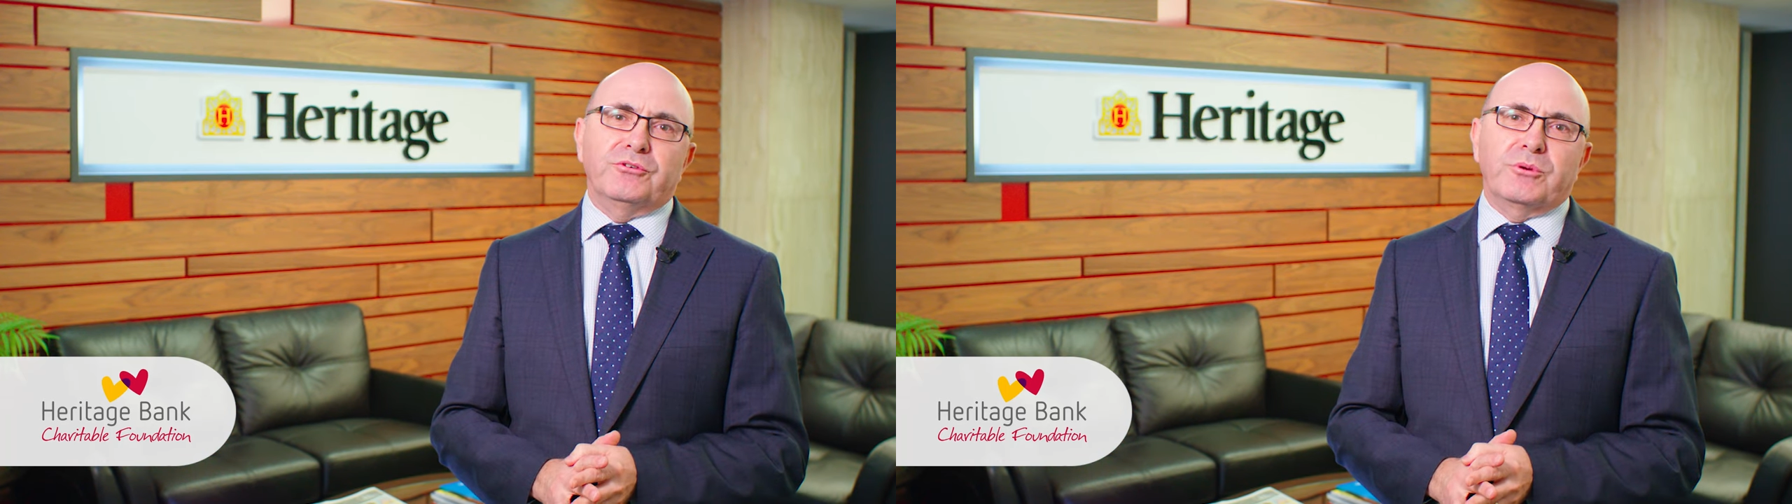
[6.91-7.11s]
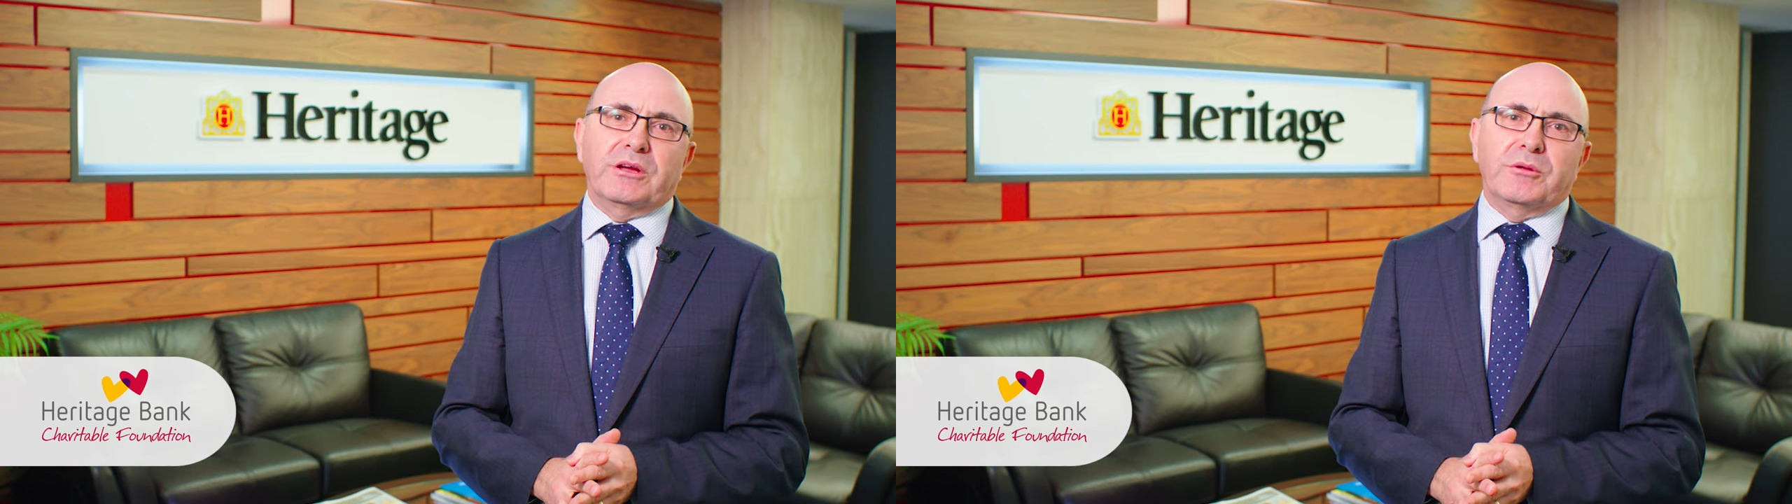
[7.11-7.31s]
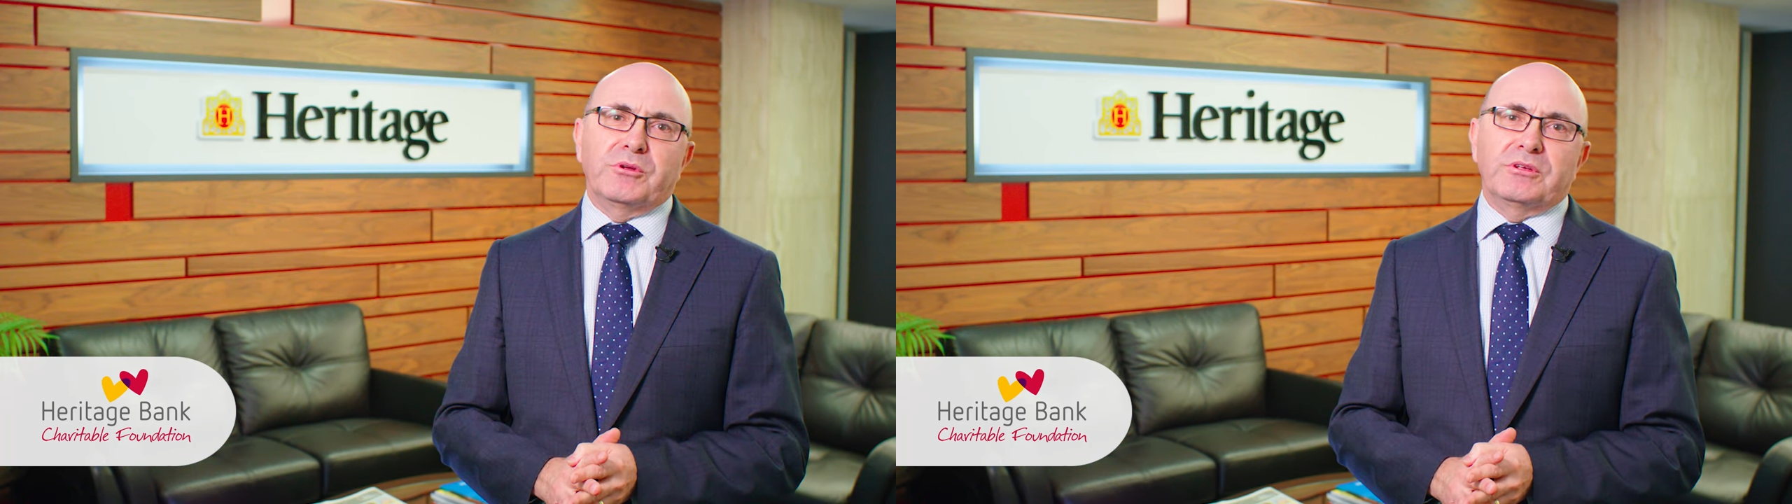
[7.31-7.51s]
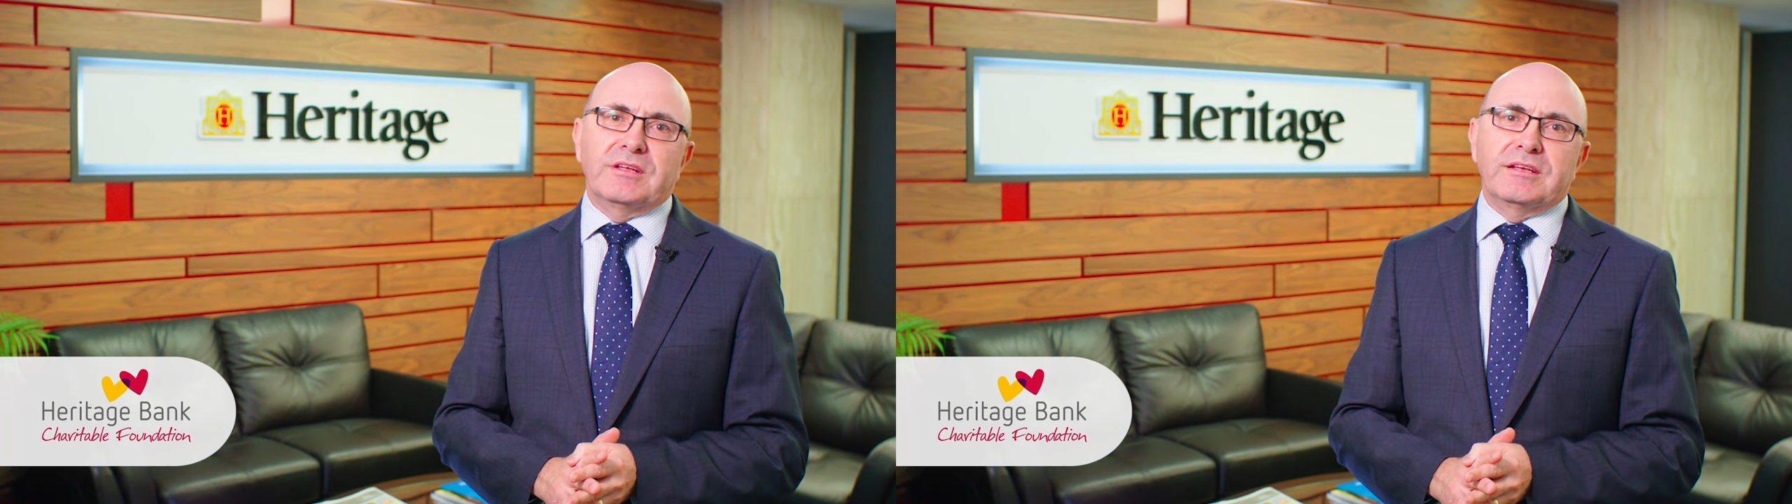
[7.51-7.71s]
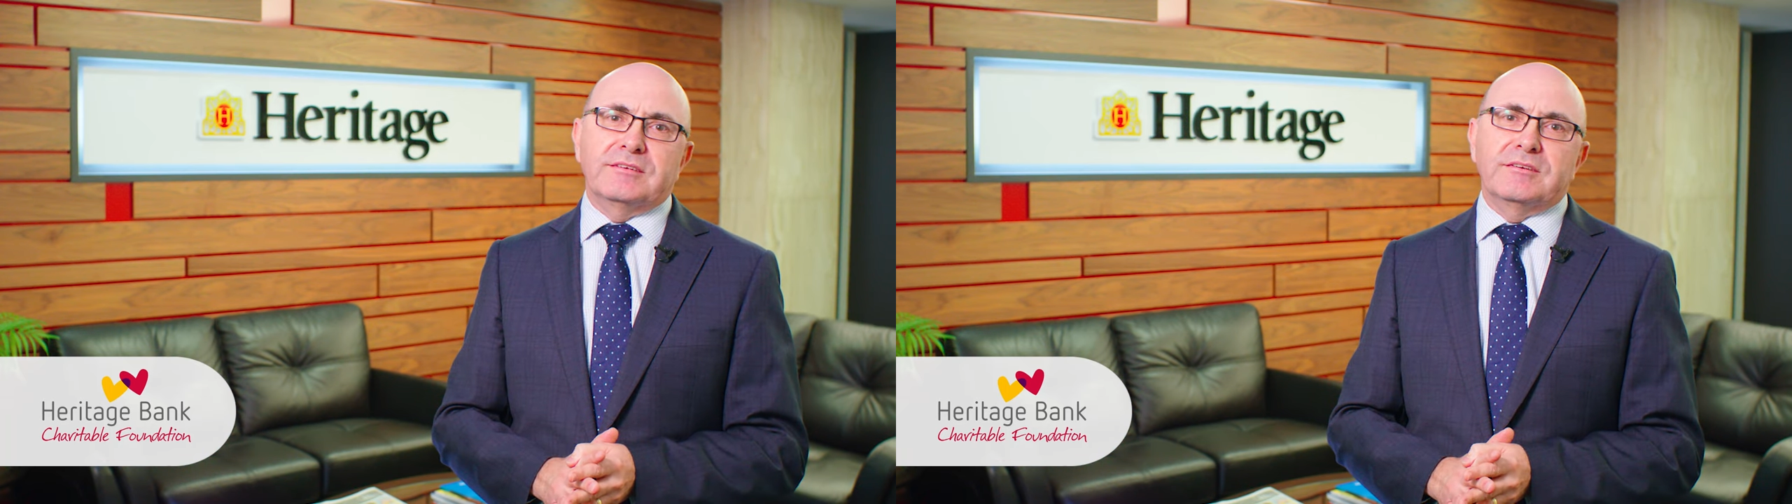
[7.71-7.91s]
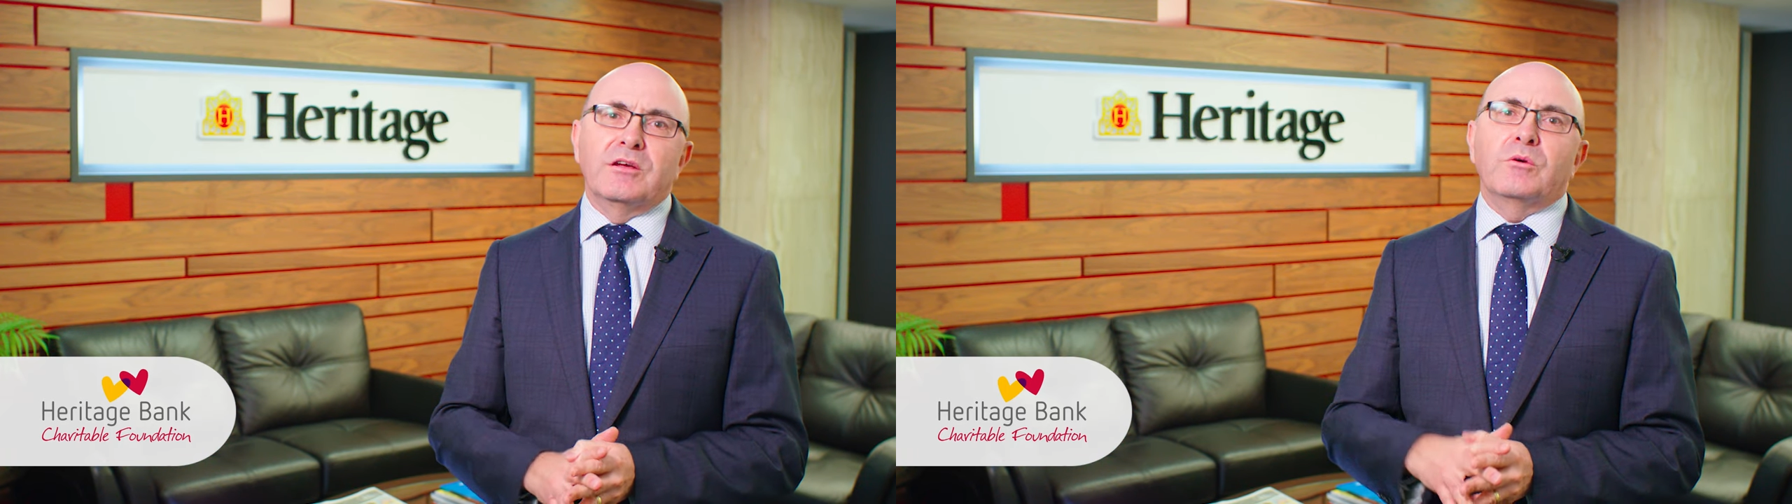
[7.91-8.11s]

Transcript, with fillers: to our communities